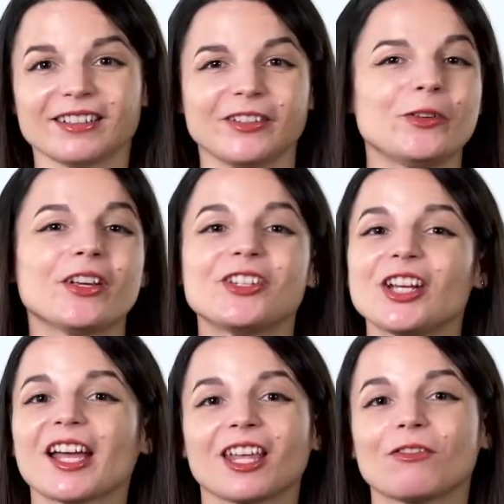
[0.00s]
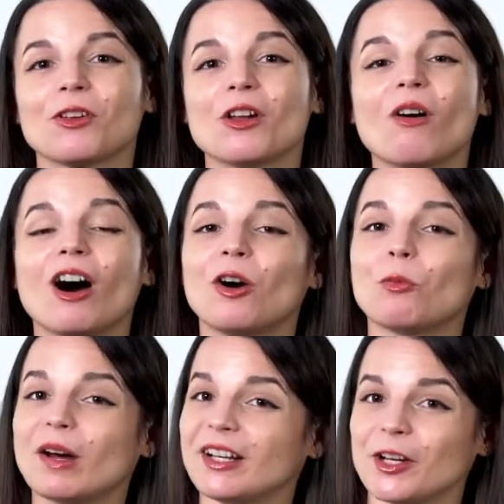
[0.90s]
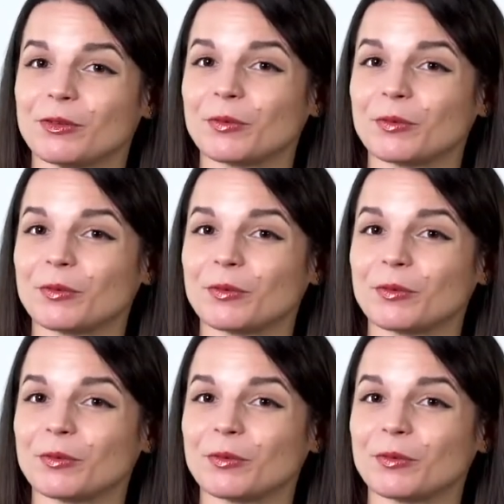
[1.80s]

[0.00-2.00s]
You can check if you know all 100